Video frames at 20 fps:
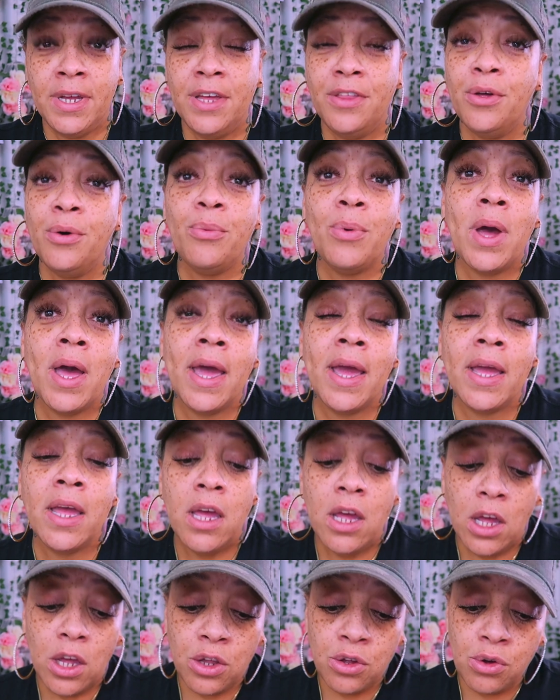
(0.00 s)
Either
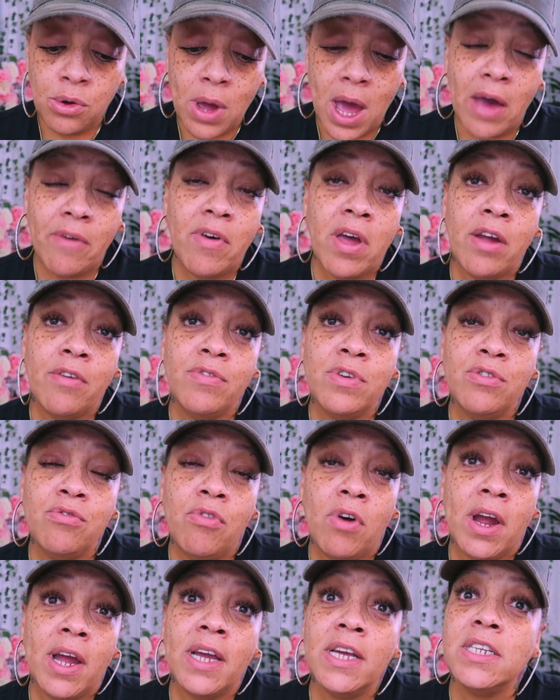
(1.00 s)
way, you have every
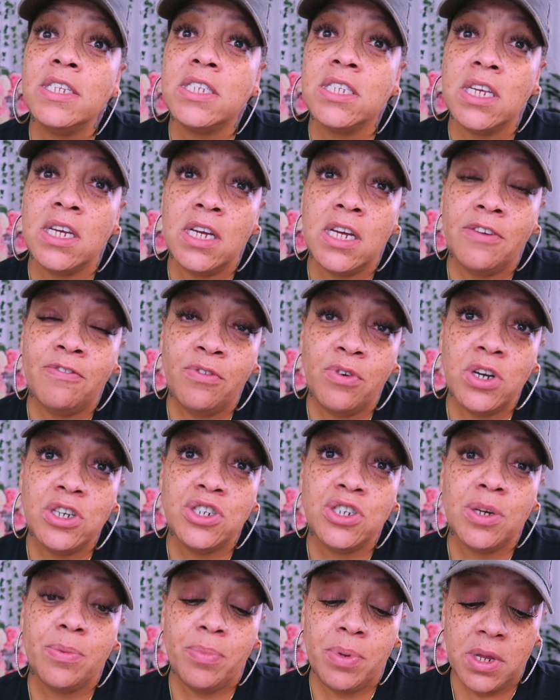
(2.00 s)
right to
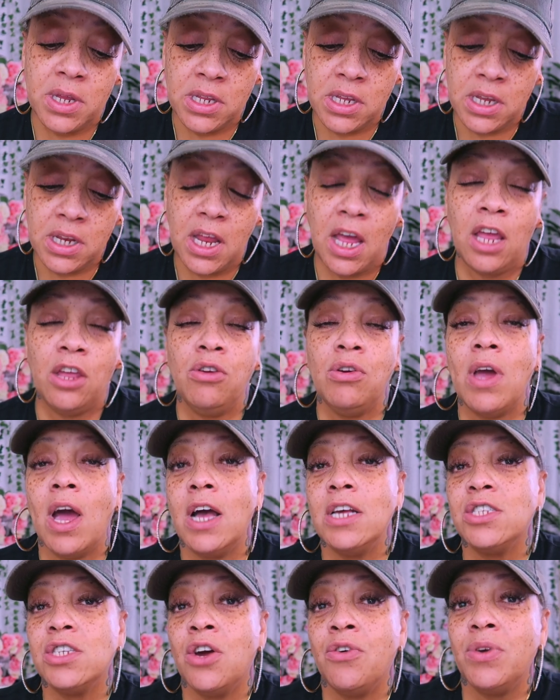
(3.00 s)
voice your opinion, and you
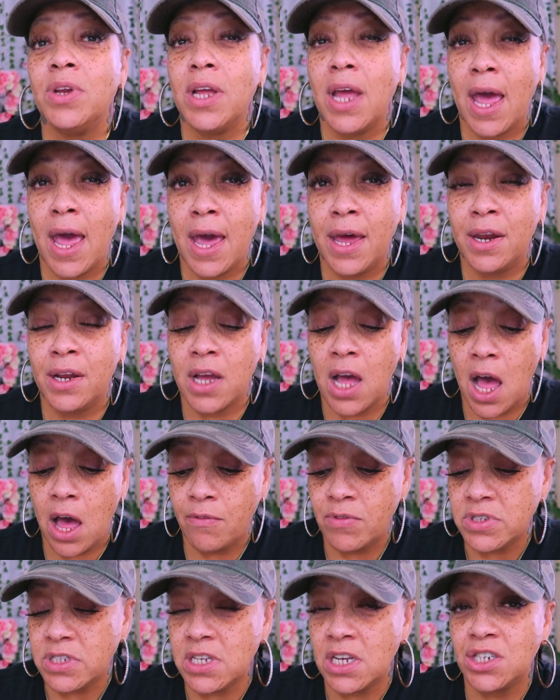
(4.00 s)
guys already had a
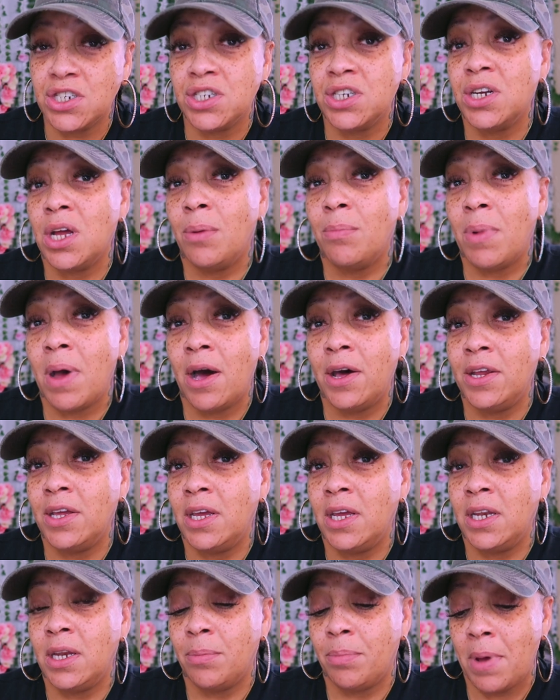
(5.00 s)
conversation about
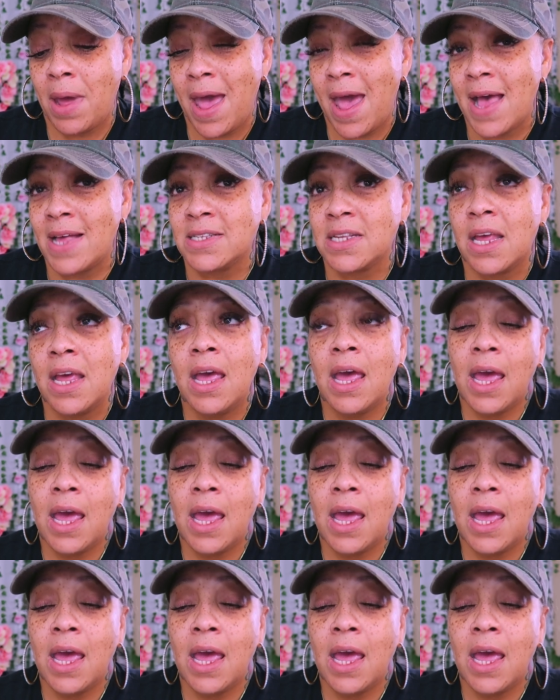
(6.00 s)
it in the past,